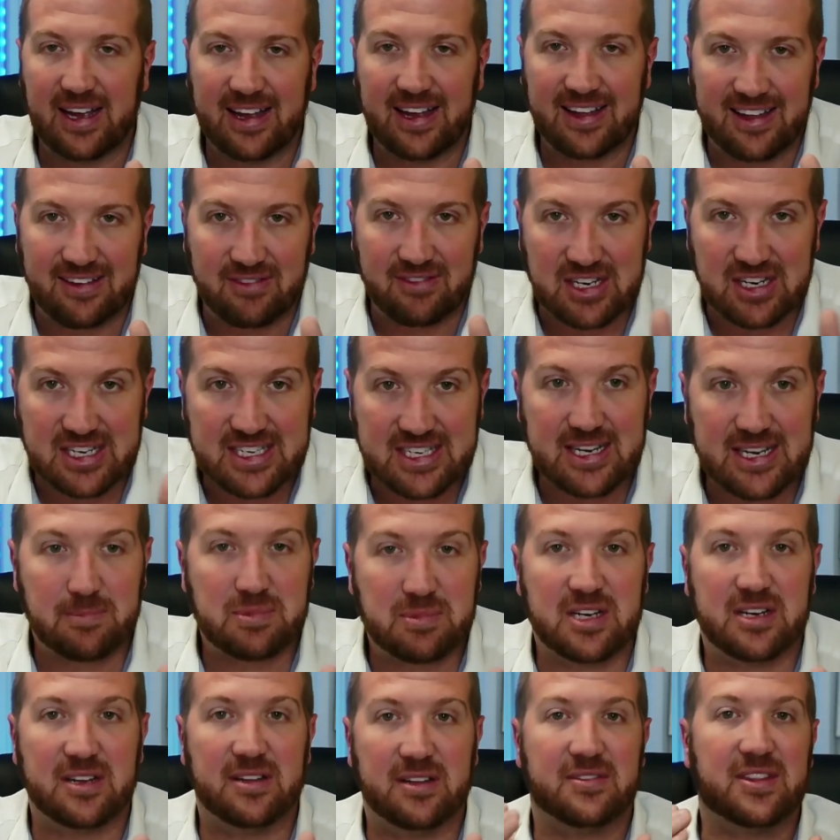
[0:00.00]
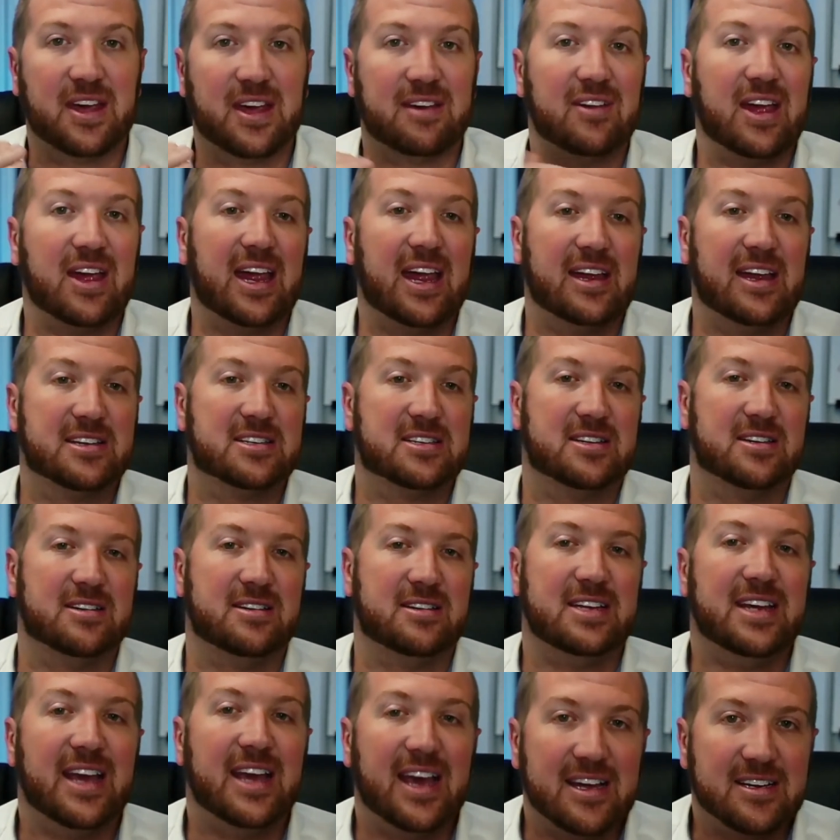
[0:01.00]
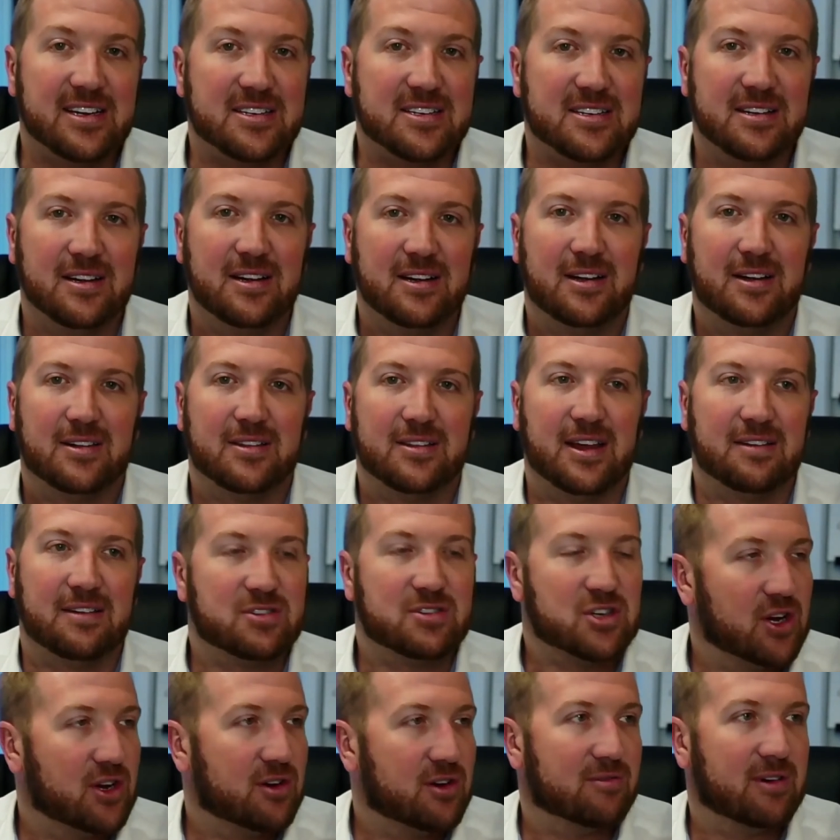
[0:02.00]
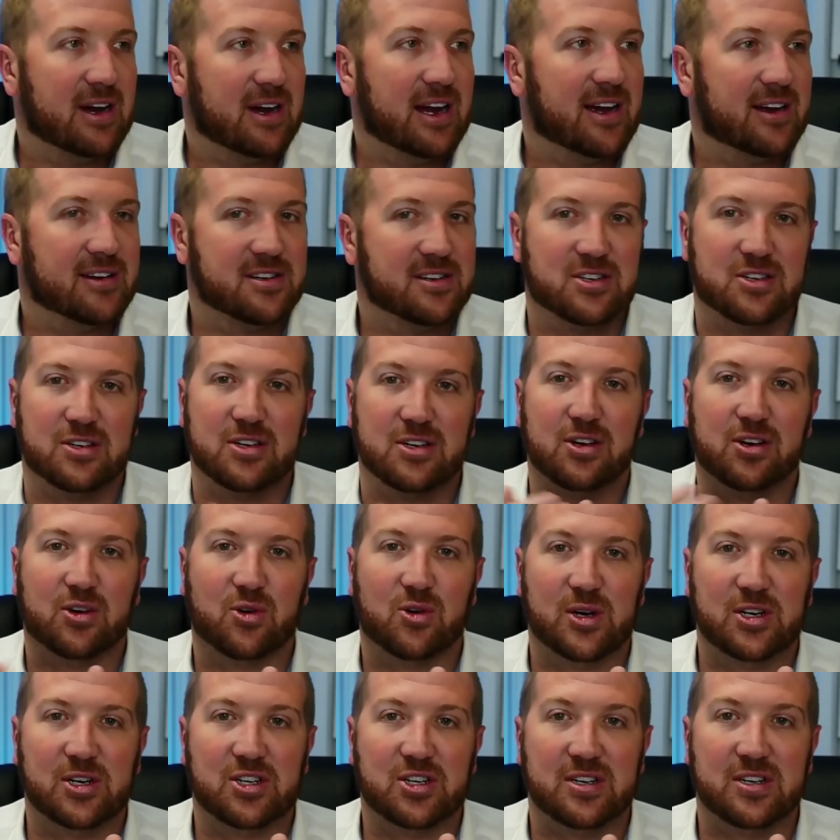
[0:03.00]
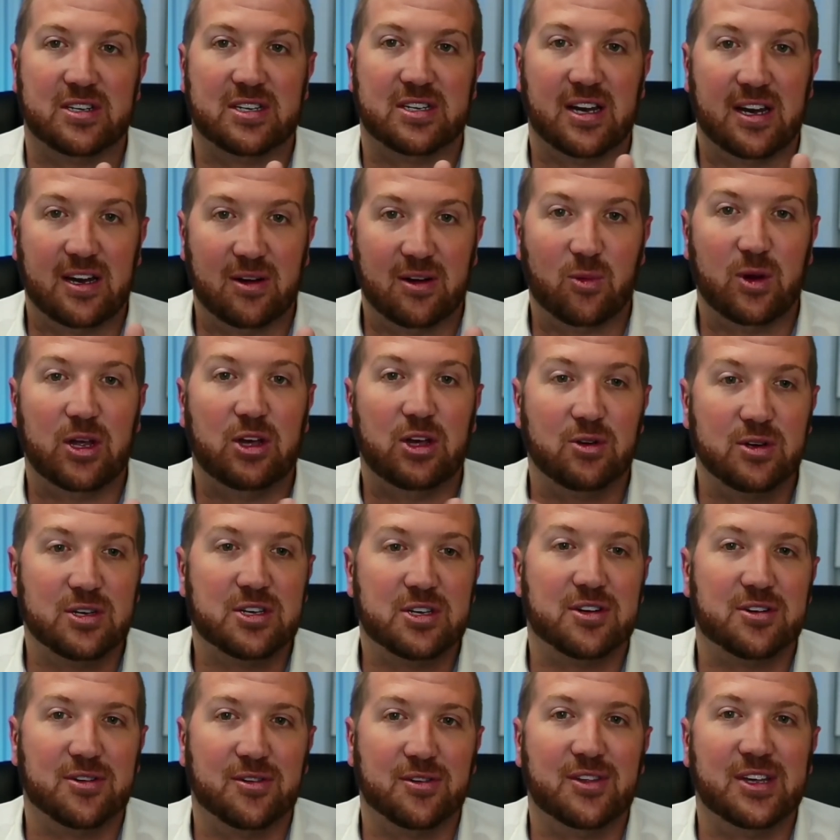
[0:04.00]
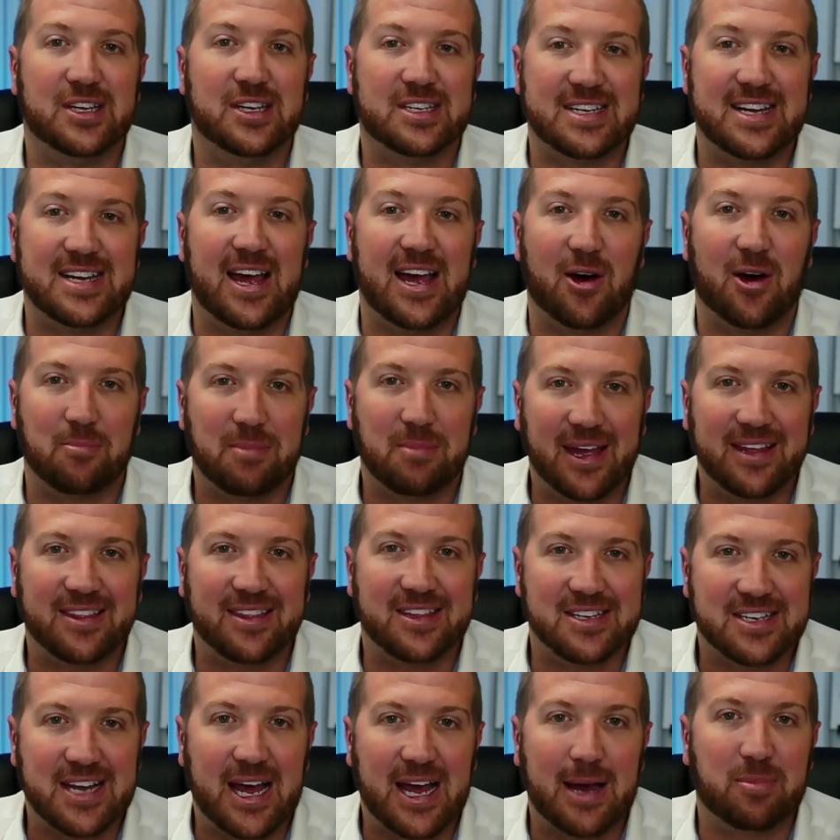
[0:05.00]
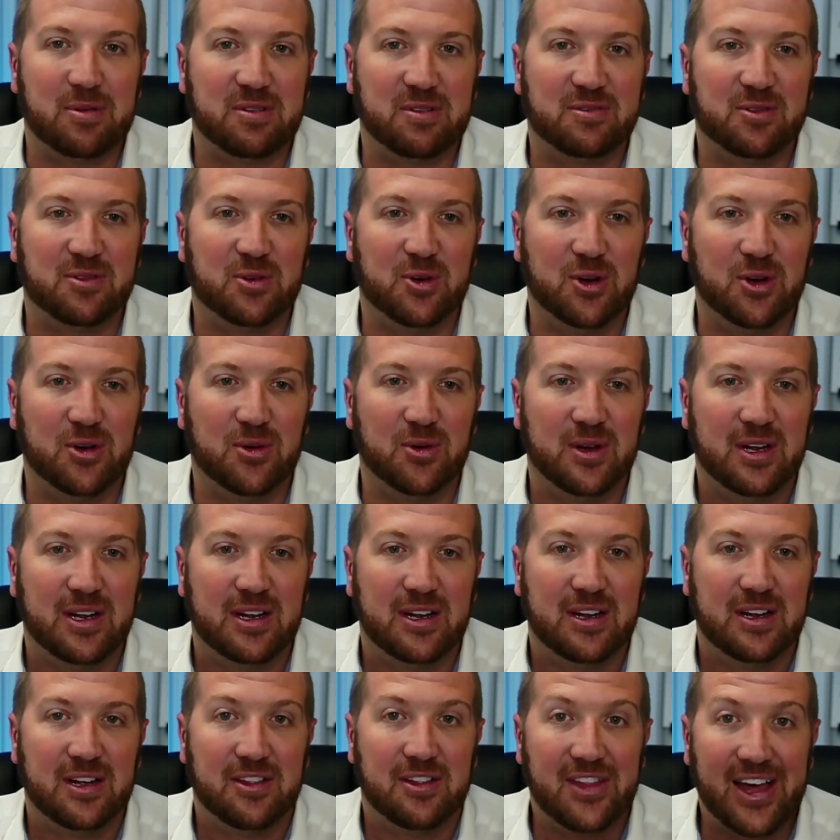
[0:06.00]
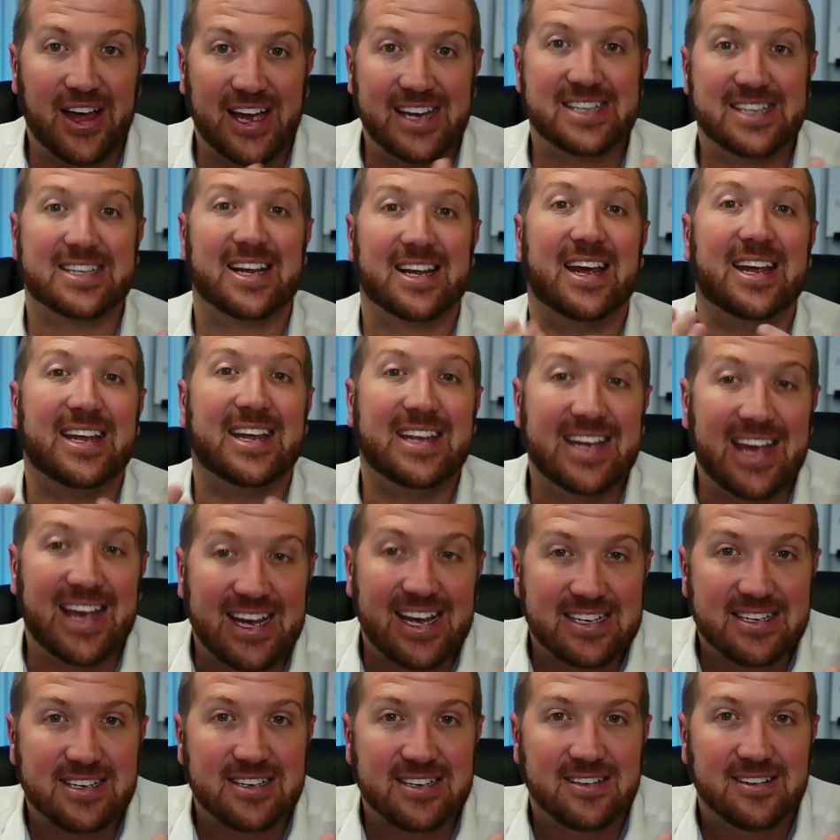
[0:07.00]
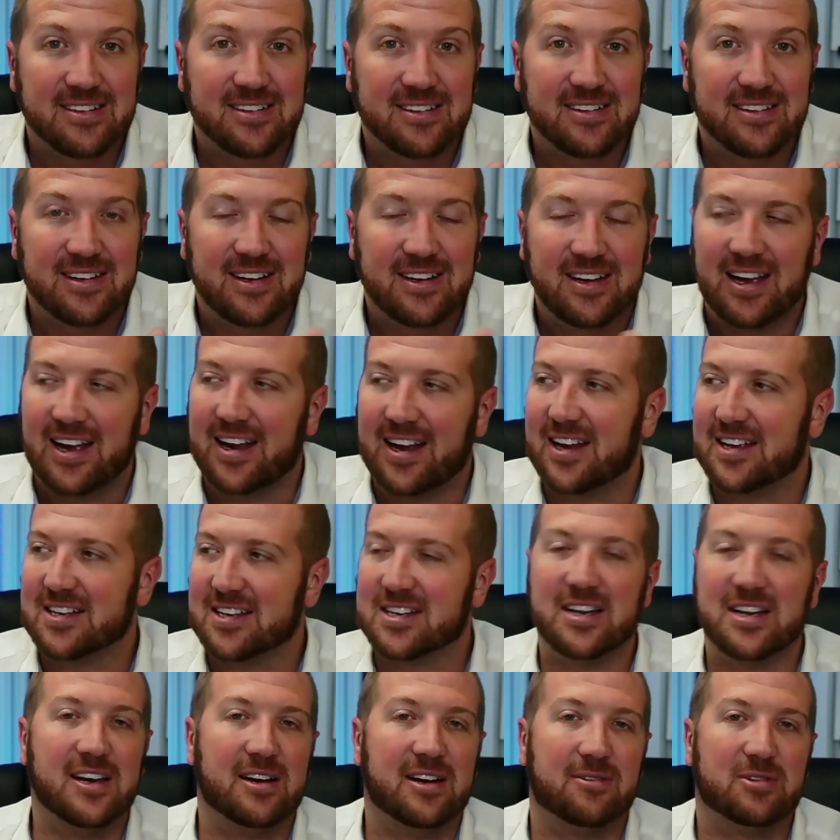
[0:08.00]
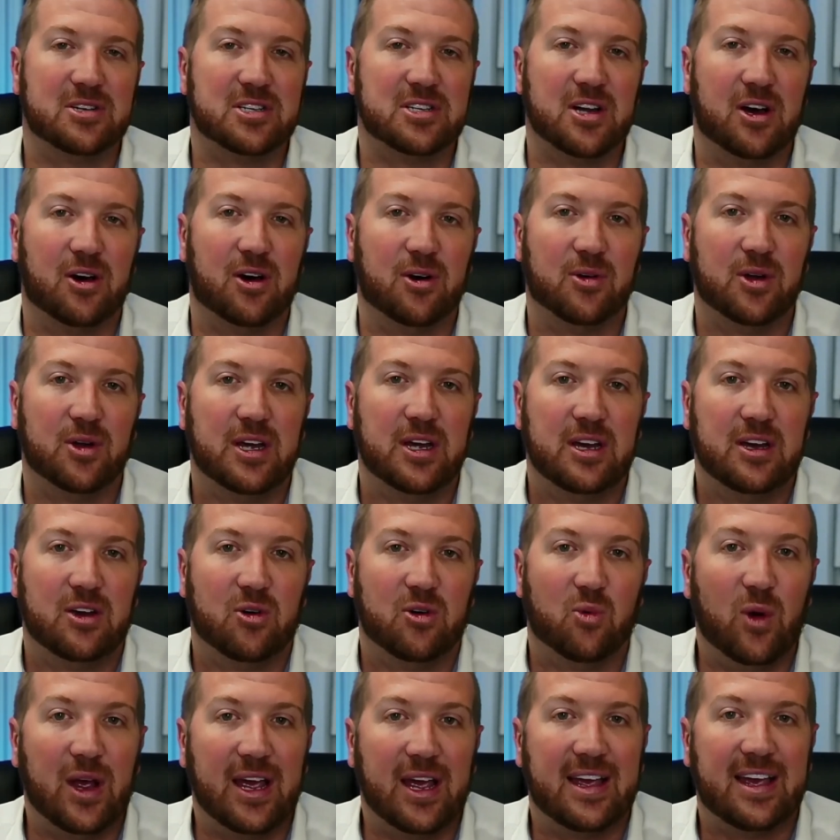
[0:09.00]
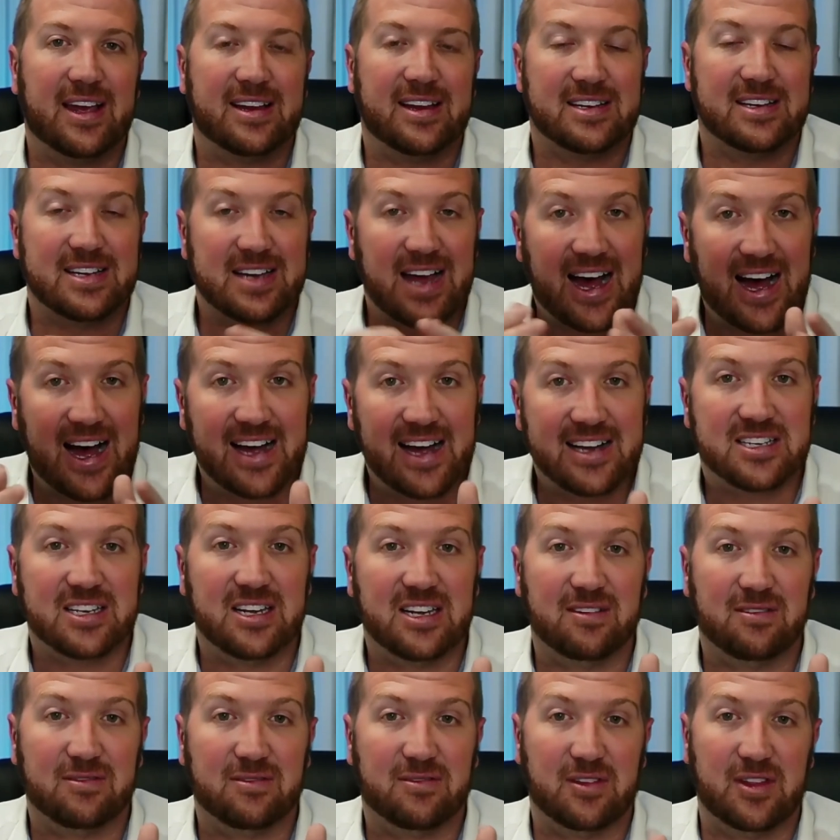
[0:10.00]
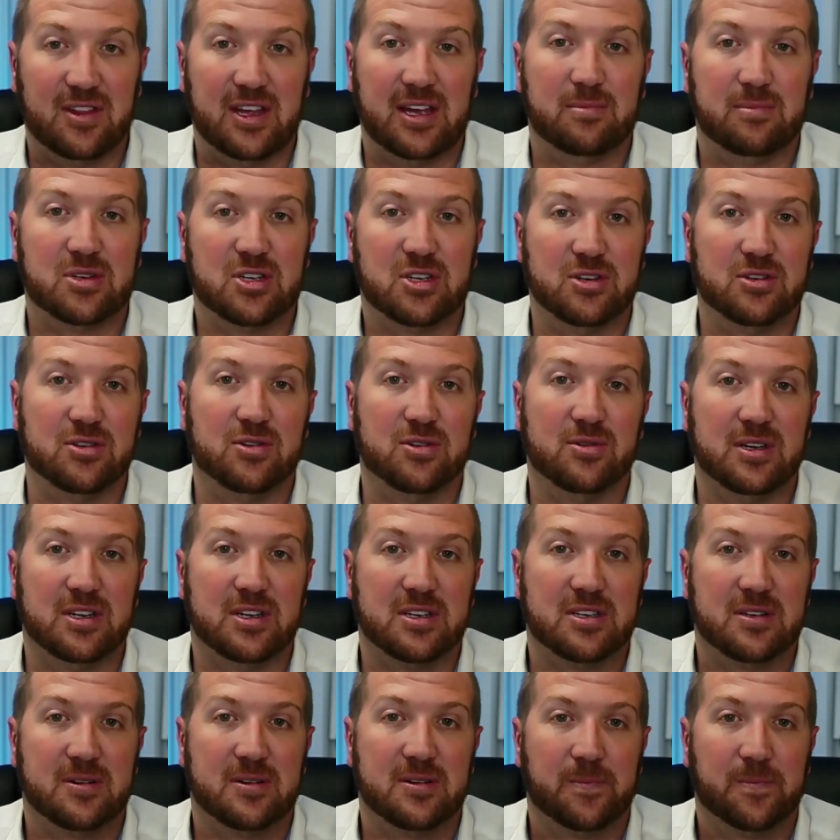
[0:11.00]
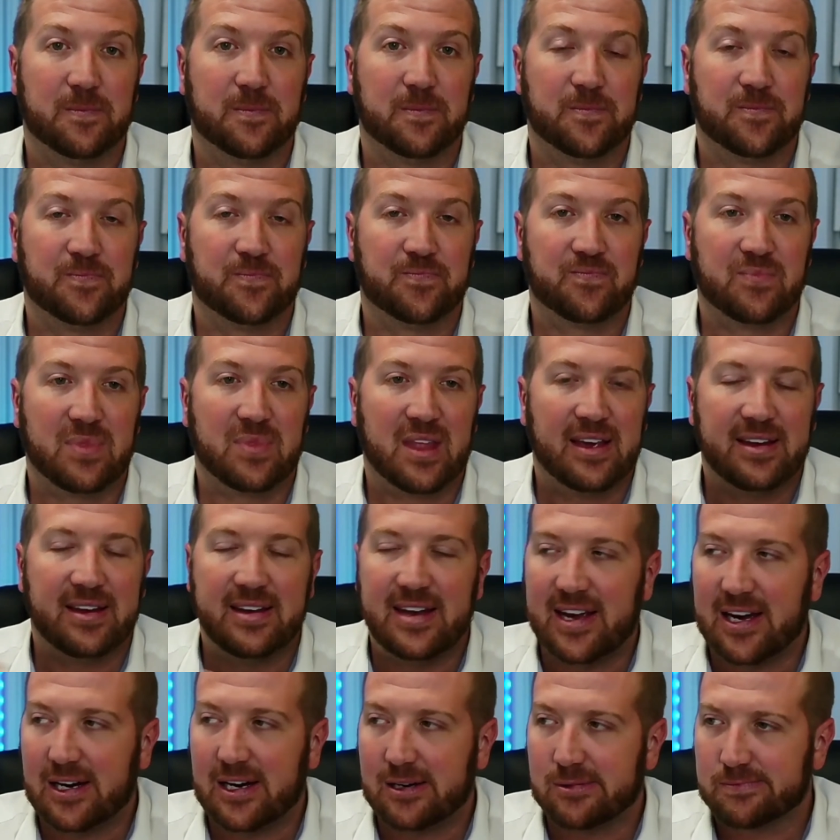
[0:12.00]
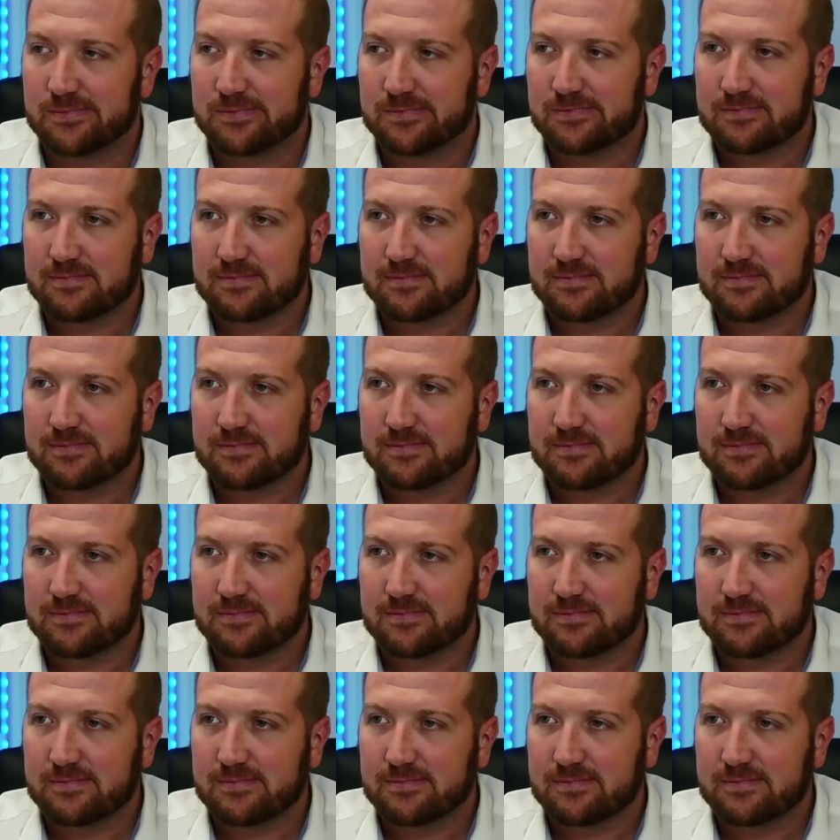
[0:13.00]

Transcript: accepted it. They've answered yes. They've turned around to your question and said, are we good to do this now and make this happen for you? They say yes. And as a net result, we're asking for them to do this. Now,